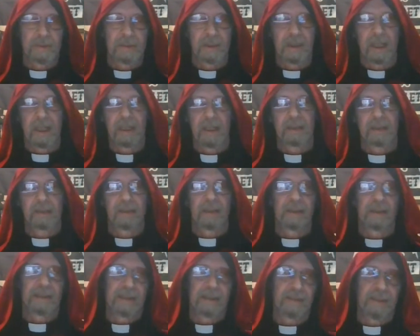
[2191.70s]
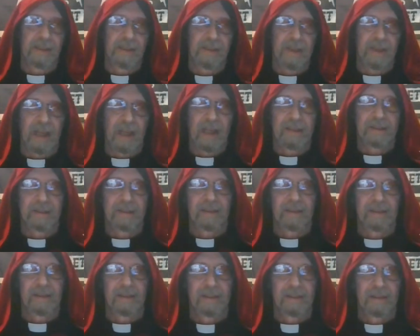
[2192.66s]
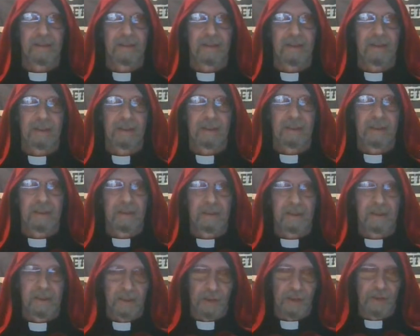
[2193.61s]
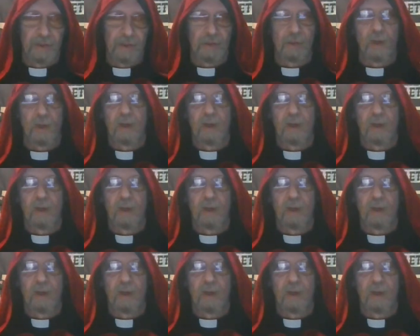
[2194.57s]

Okay, I'll leave it at that. Use